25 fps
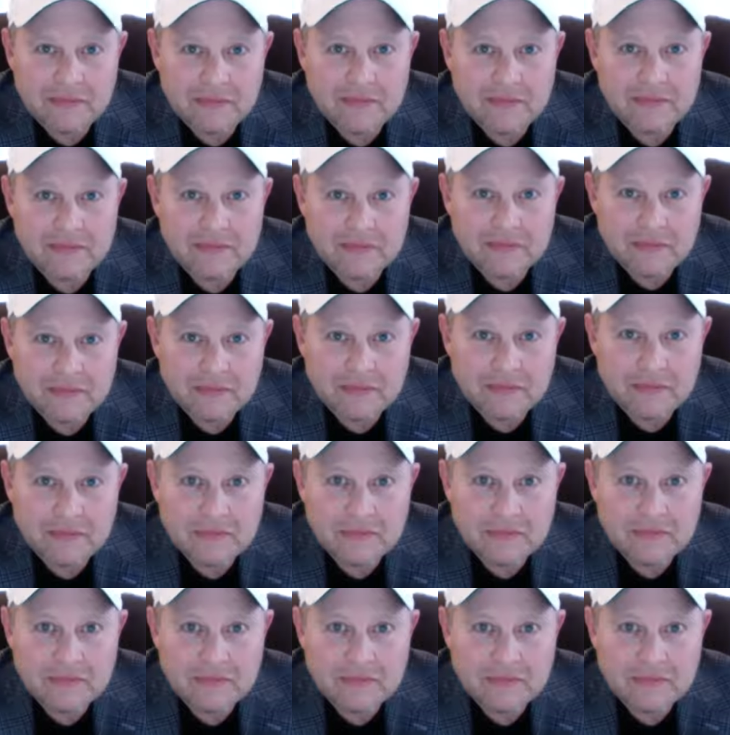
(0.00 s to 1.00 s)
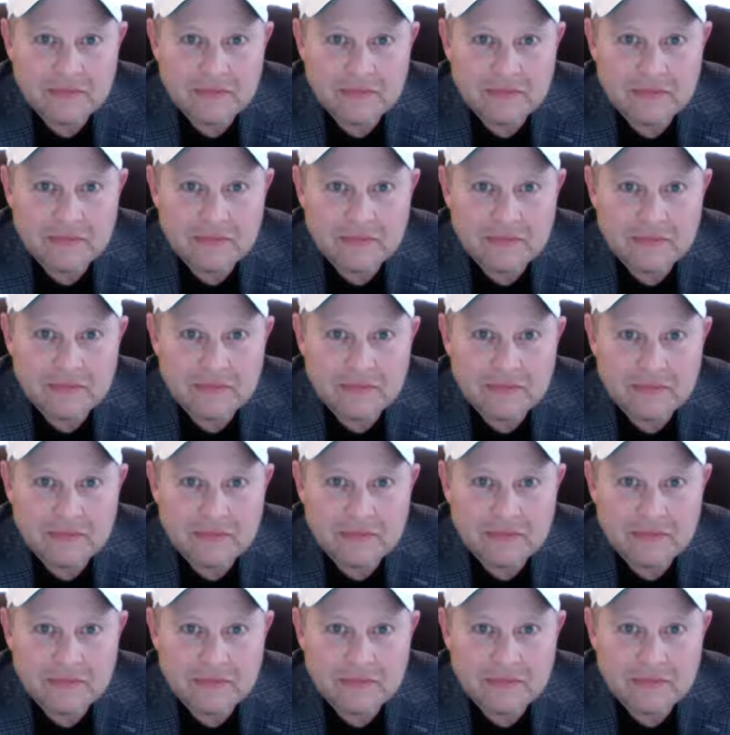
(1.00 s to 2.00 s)

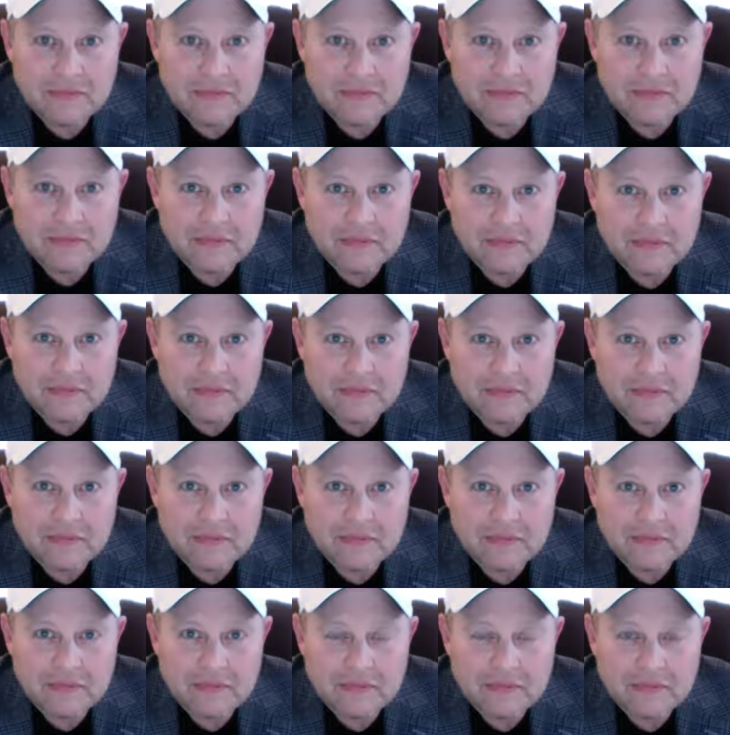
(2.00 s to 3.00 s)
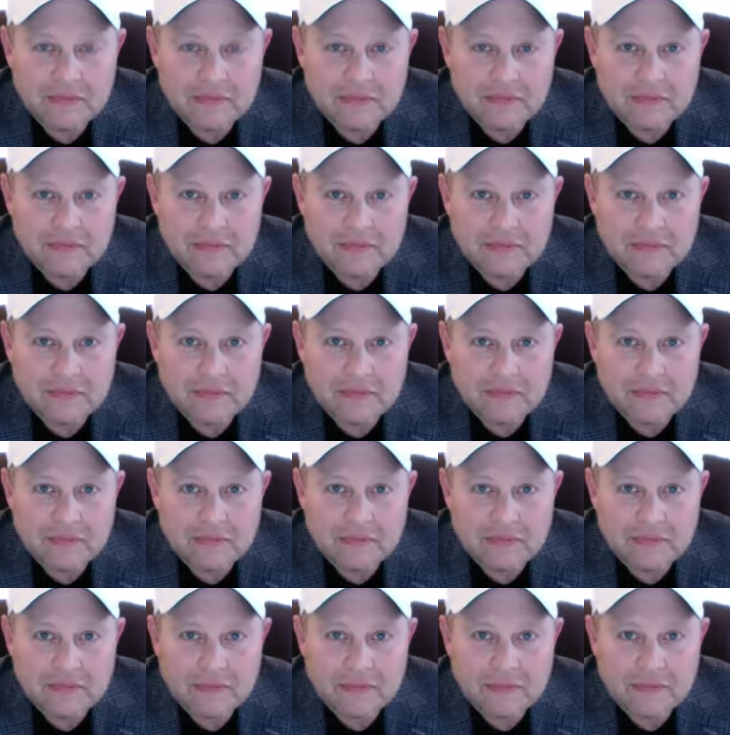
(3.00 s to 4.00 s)

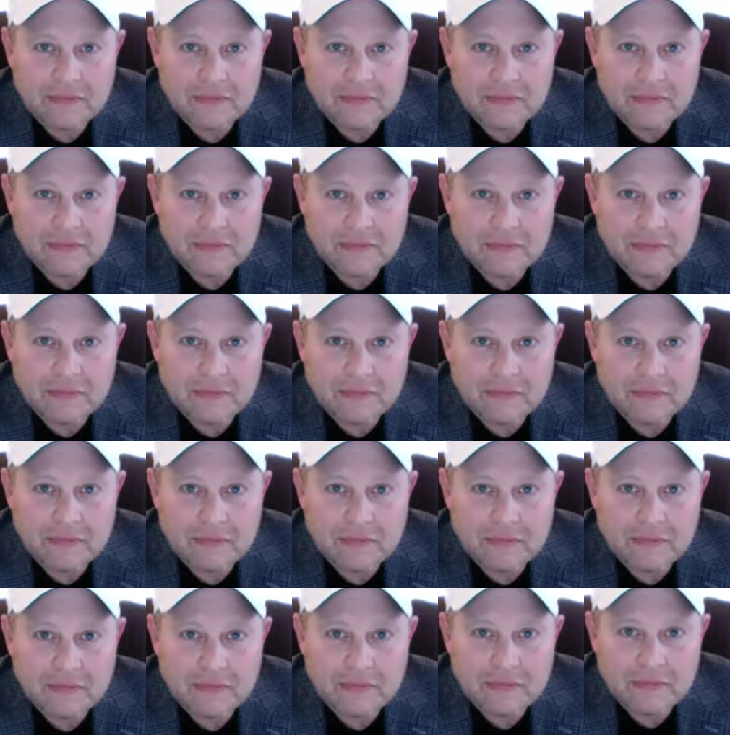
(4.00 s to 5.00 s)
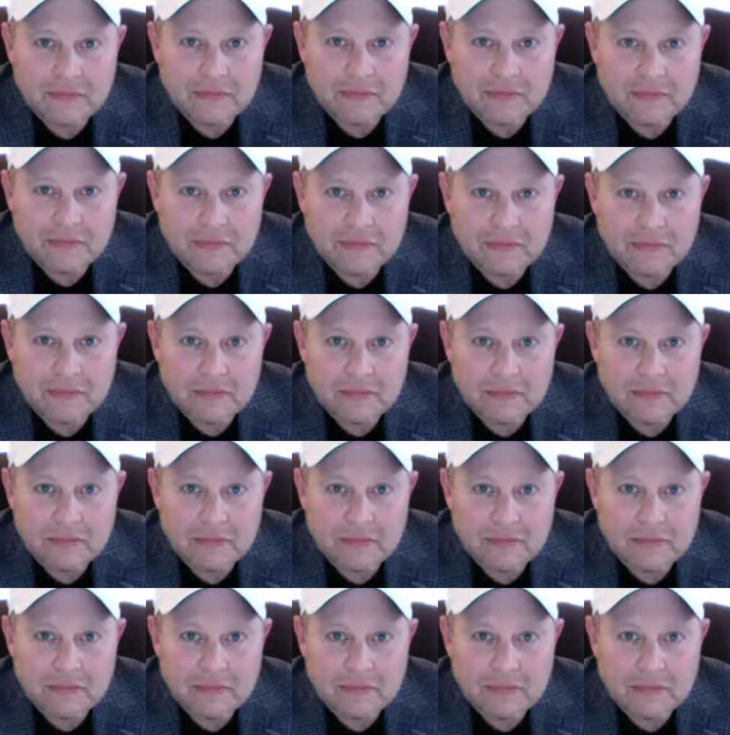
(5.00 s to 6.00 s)

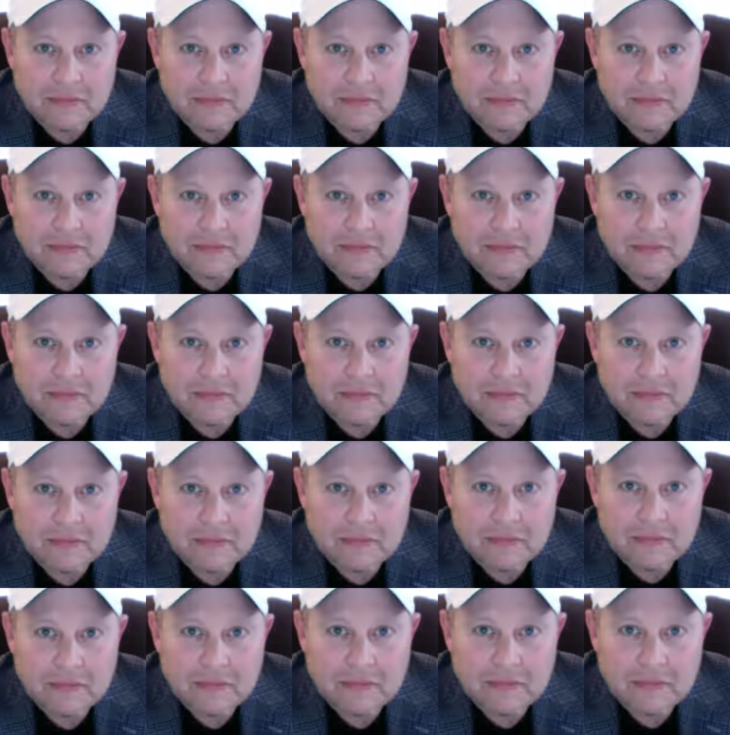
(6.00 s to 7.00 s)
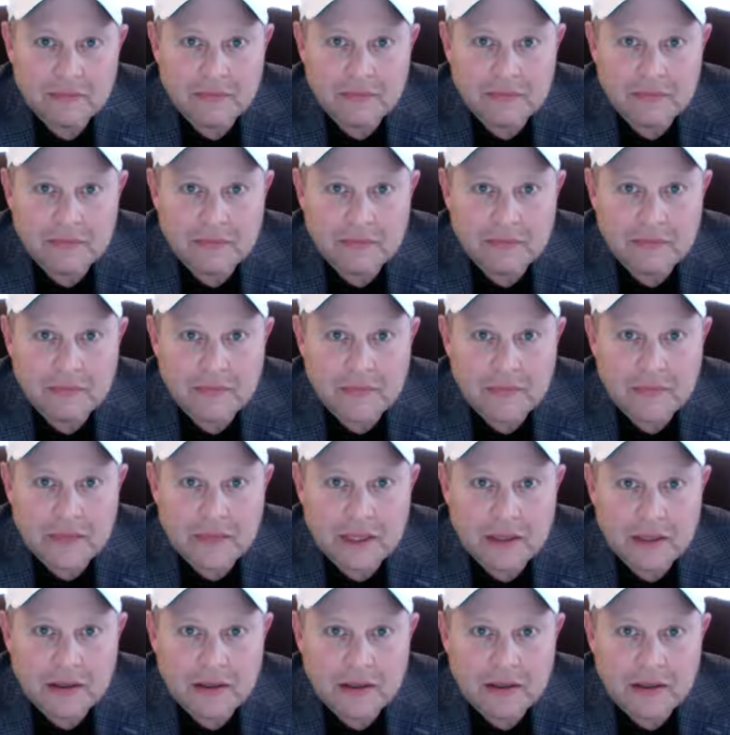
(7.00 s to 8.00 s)
(silent)